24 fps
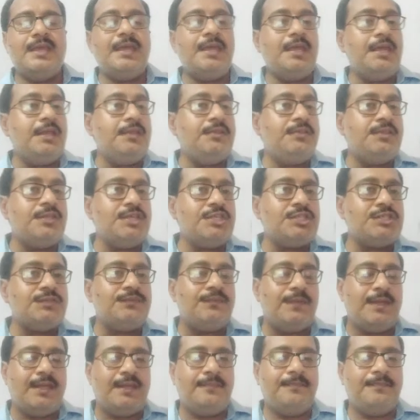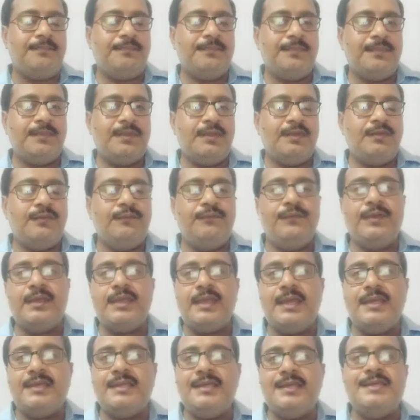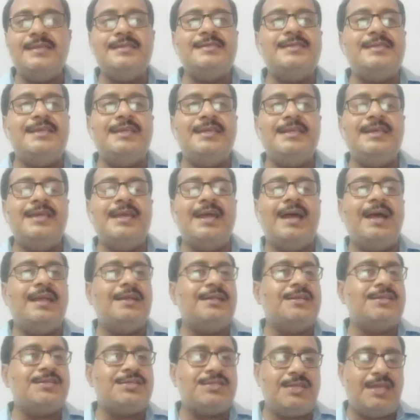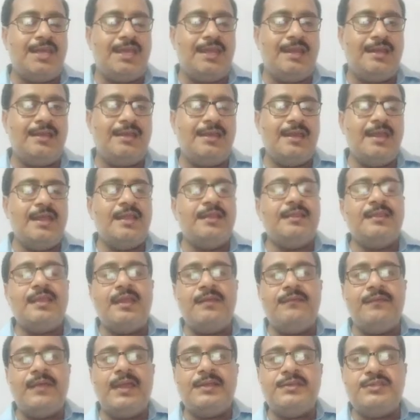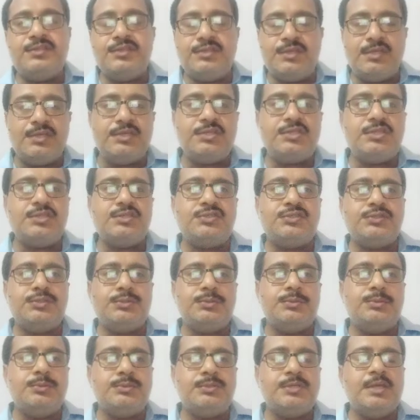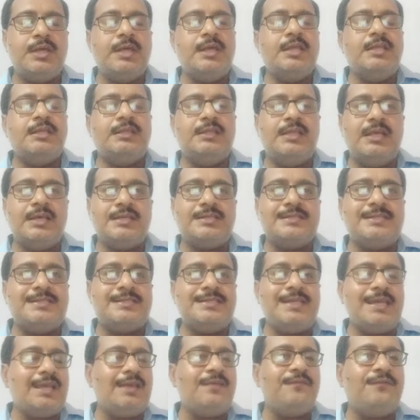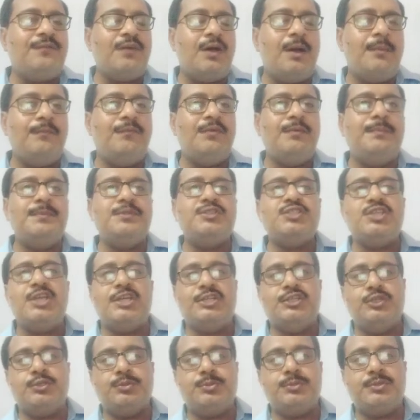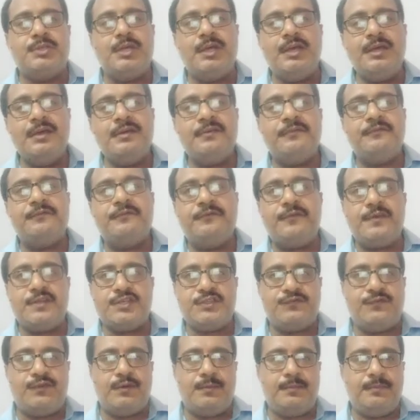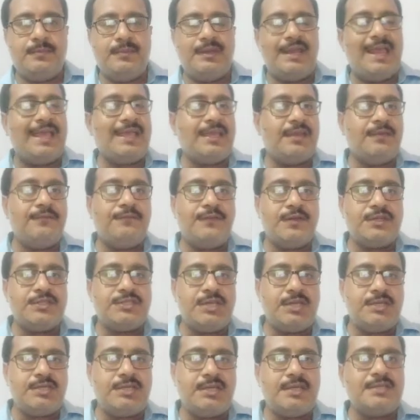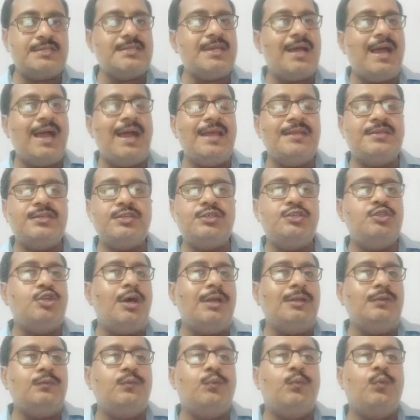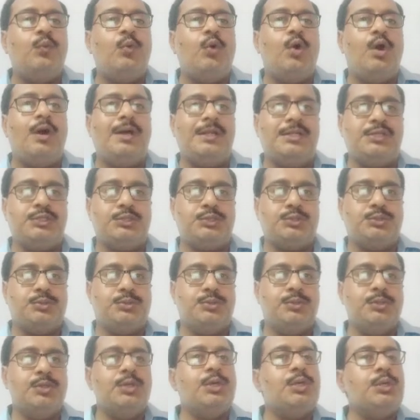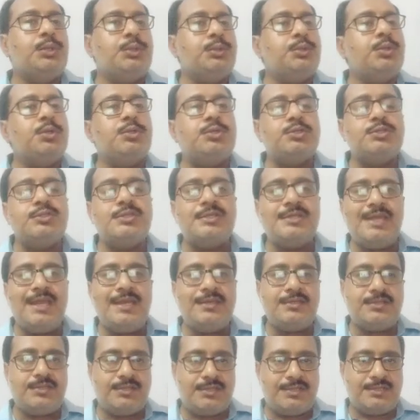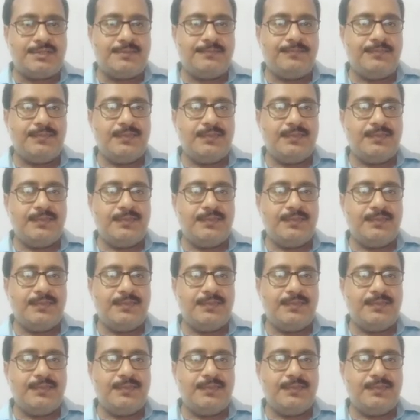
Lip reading: In this way, we can easily understand that when didn't is used, the second form will be changed into the first form. Like in first sentence, I did not want to go to the dentist.